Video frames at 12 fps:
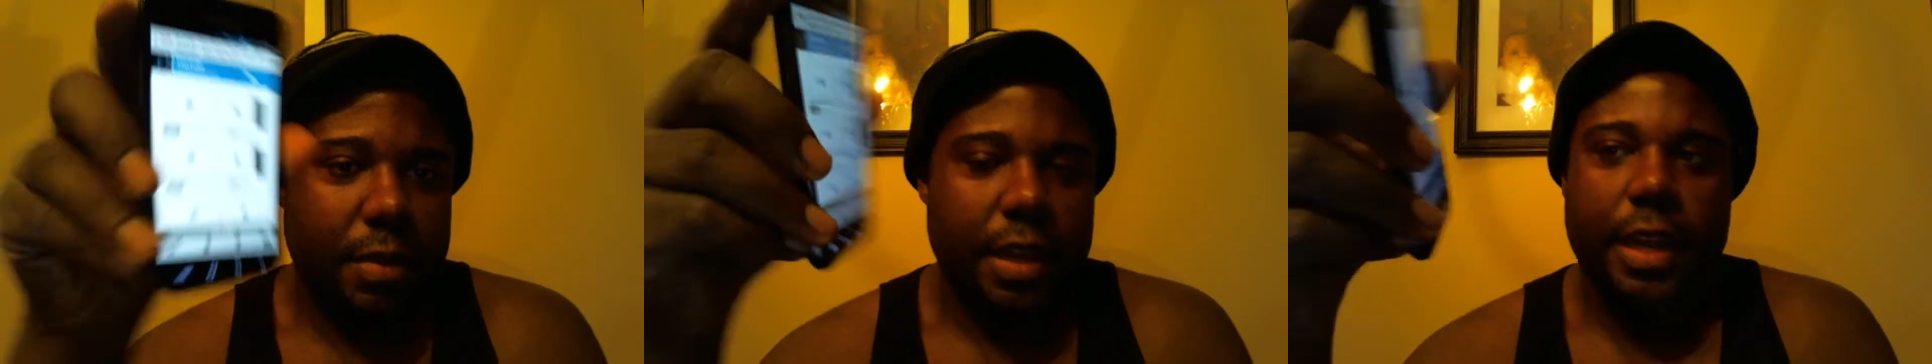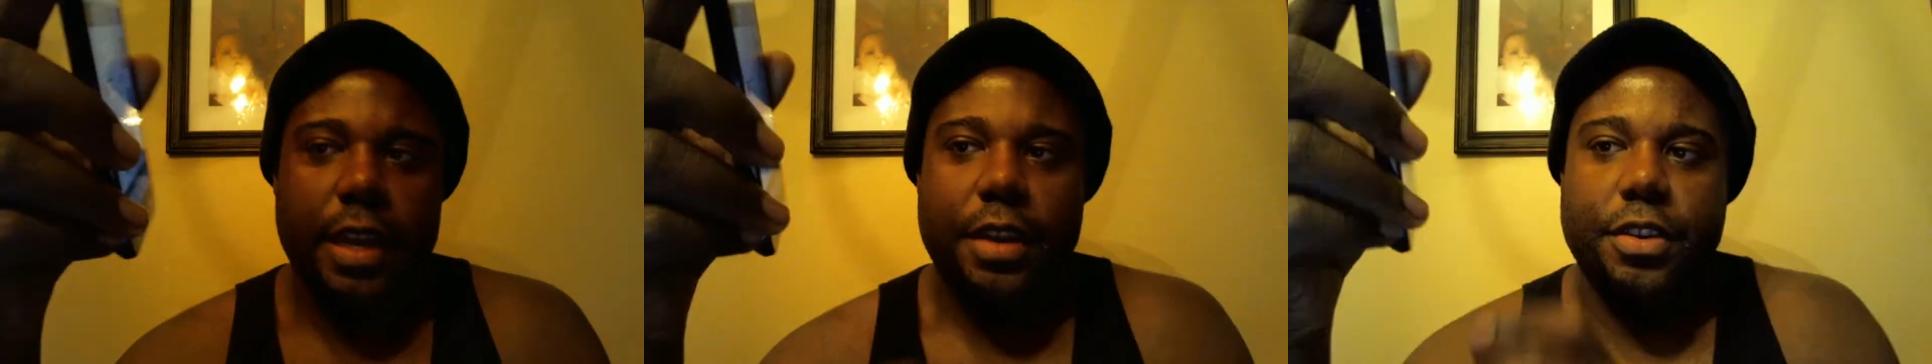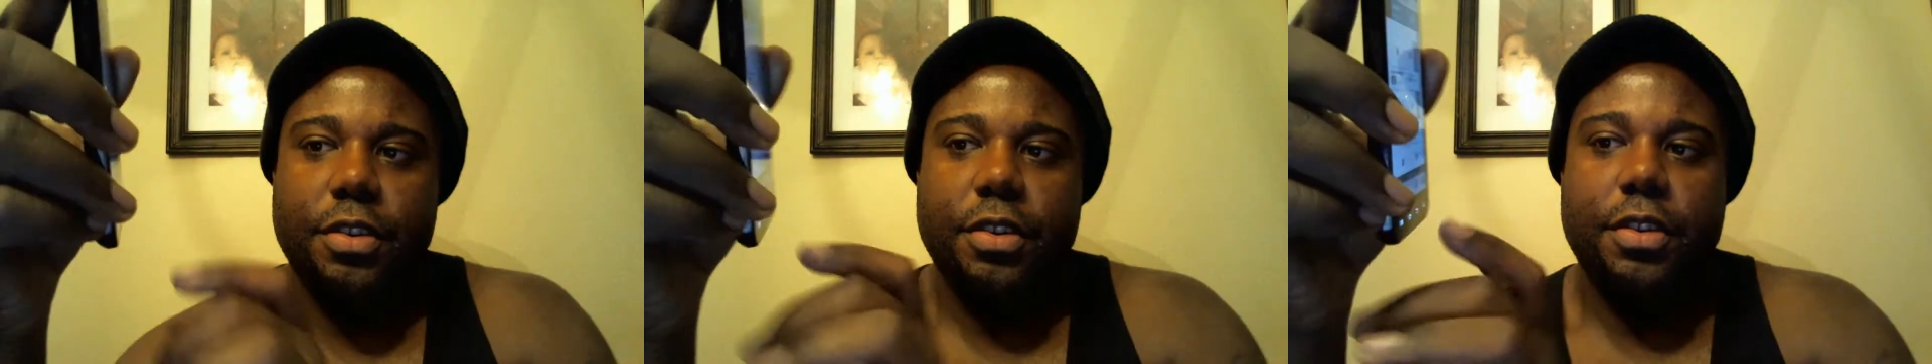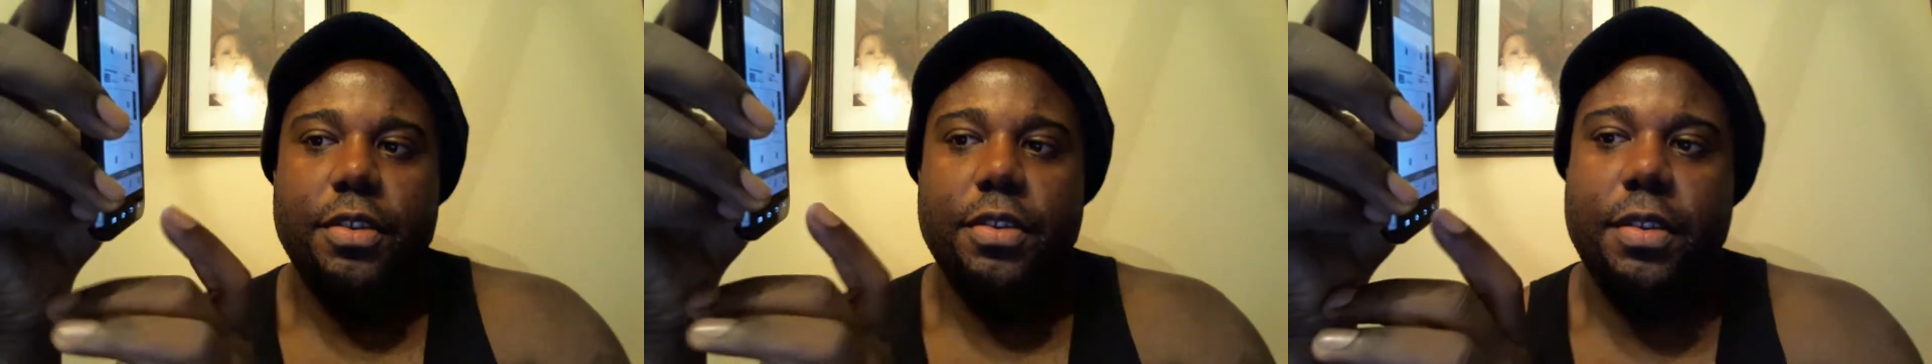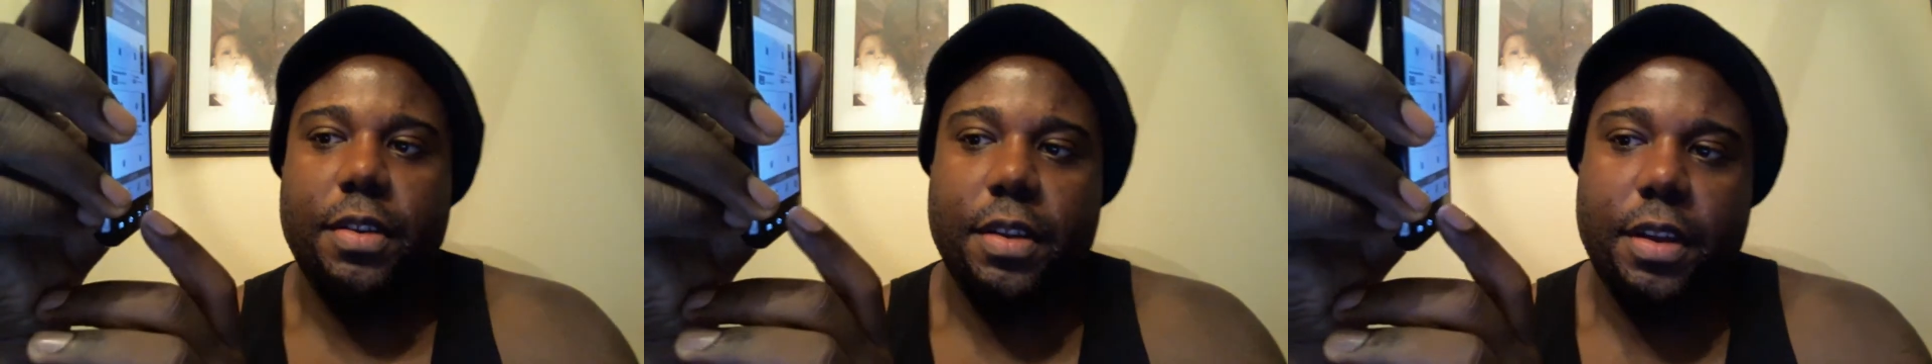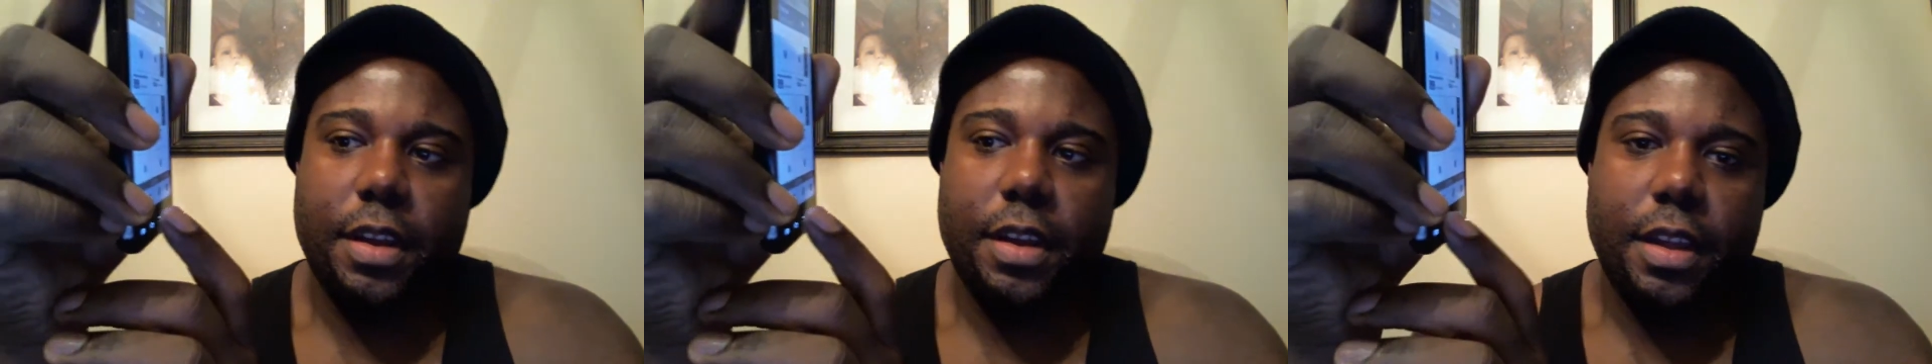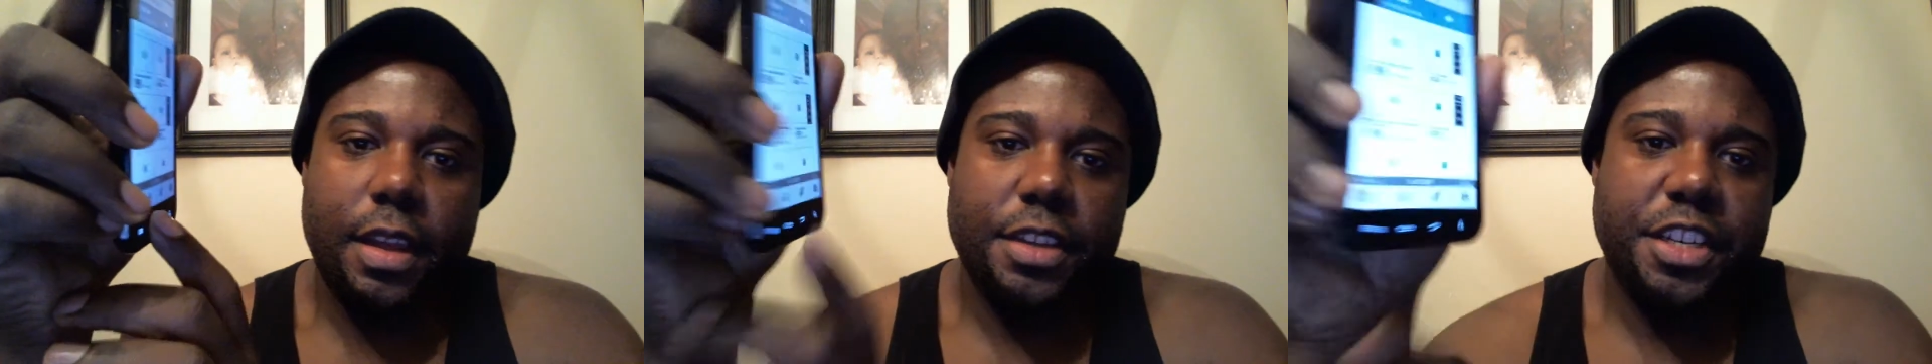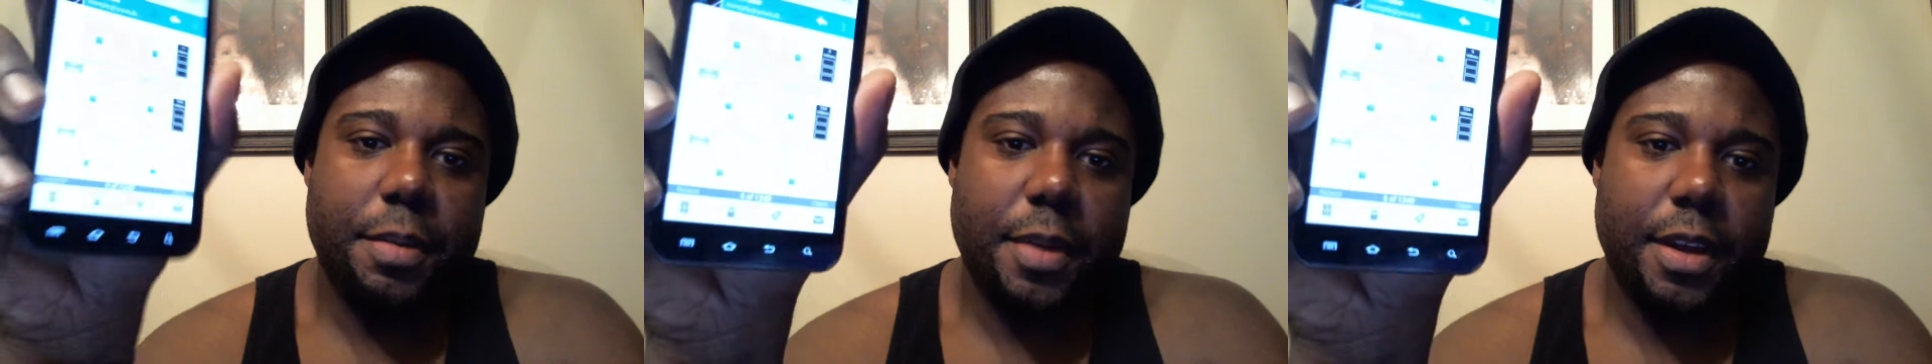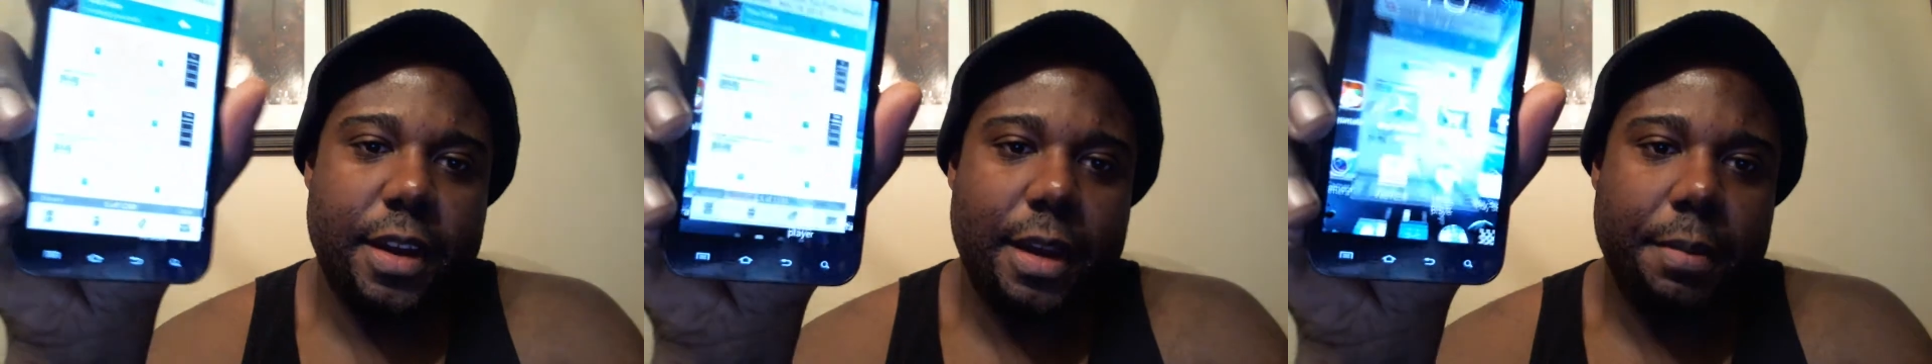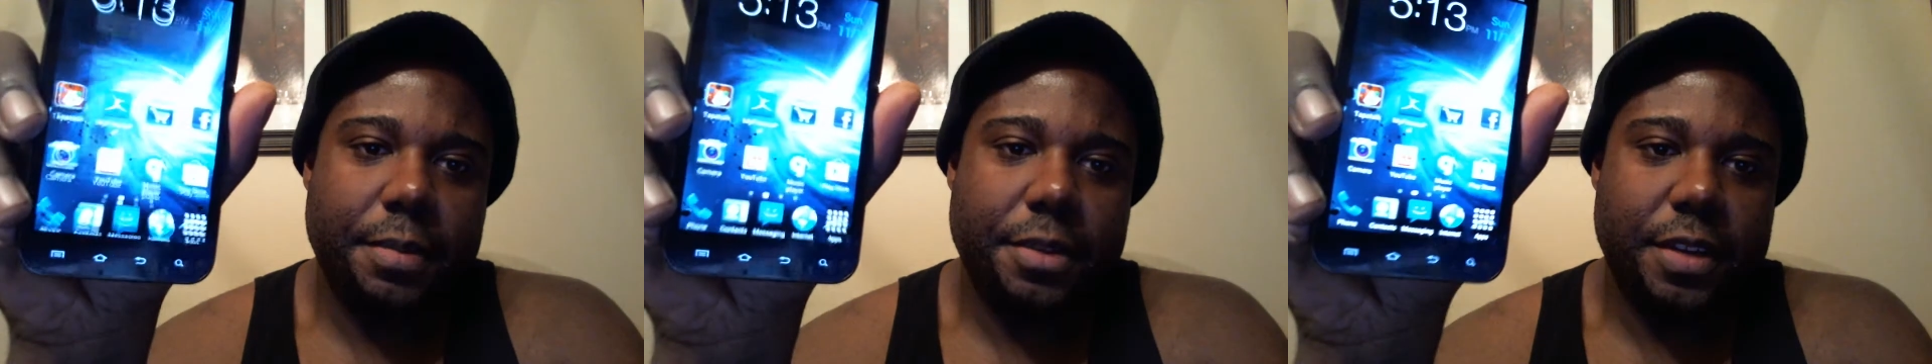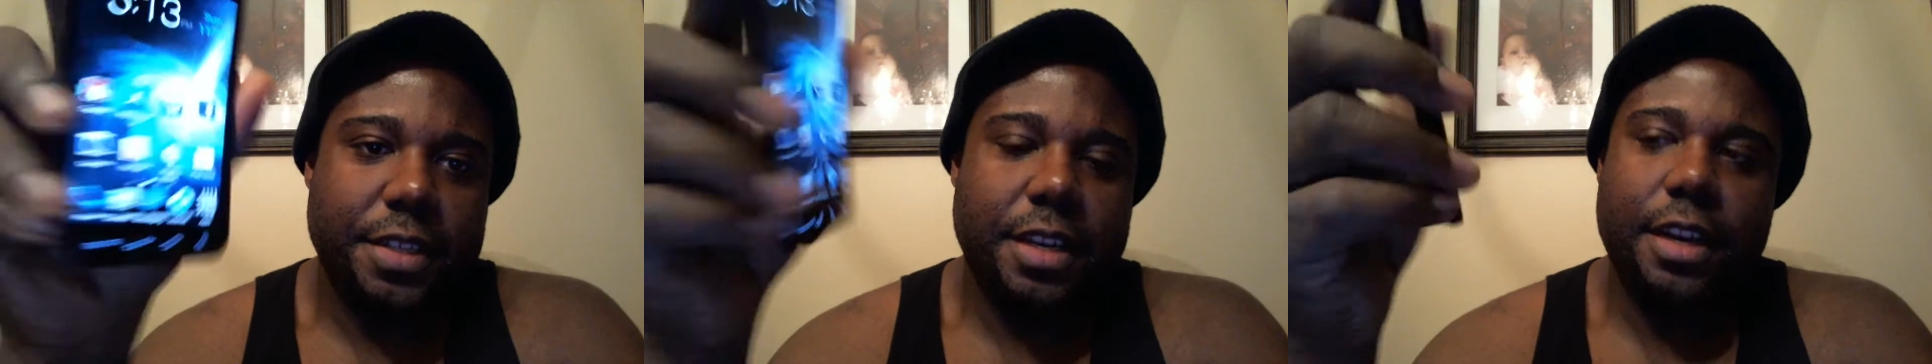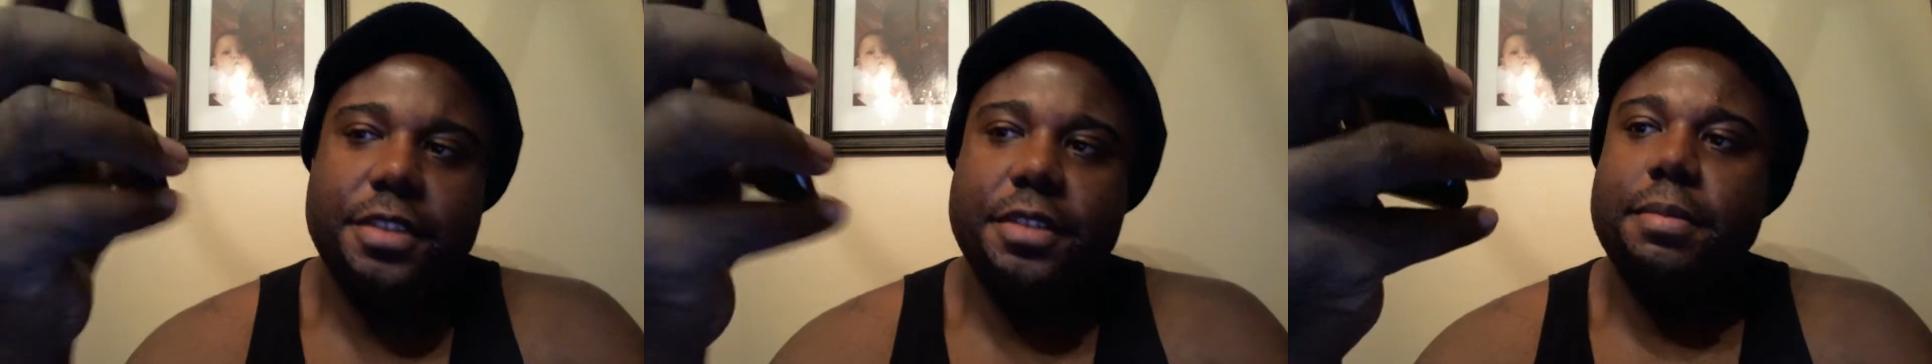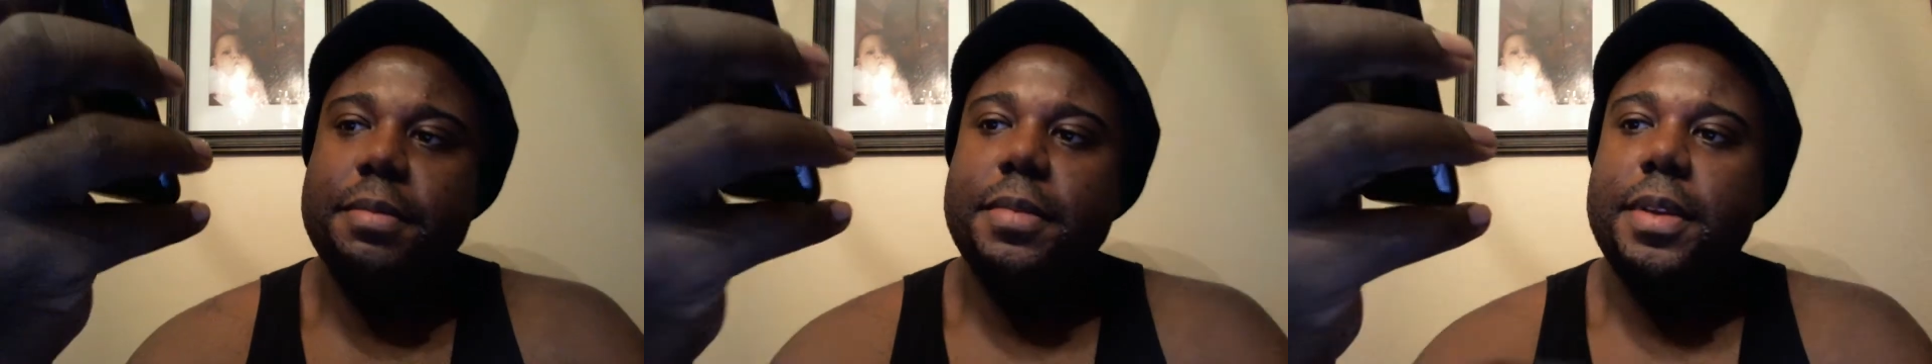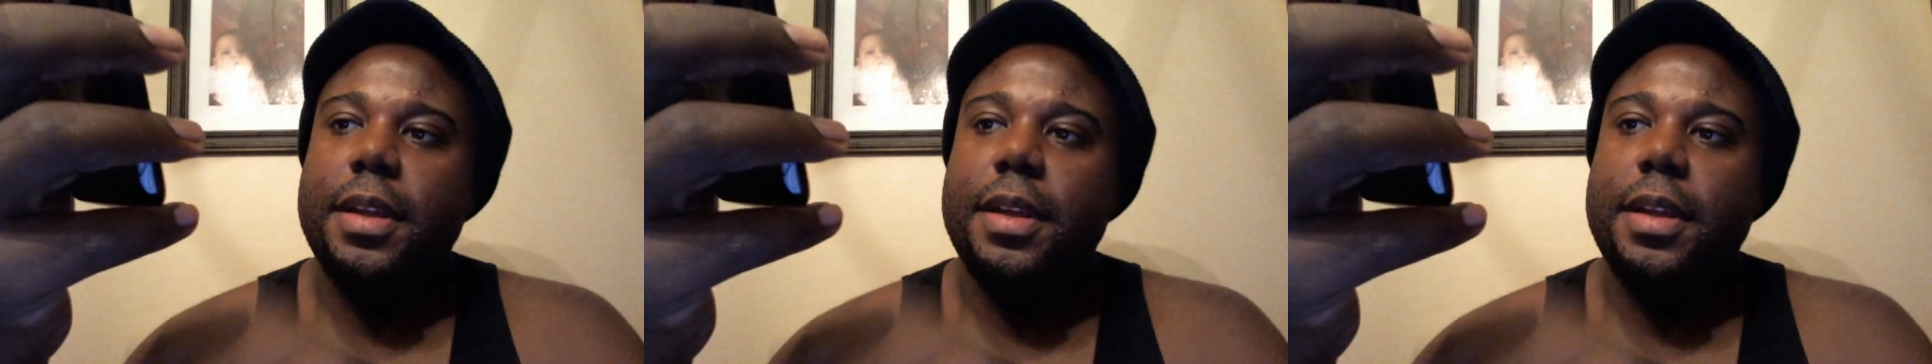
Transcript: in your Gmail app. So that's awesome.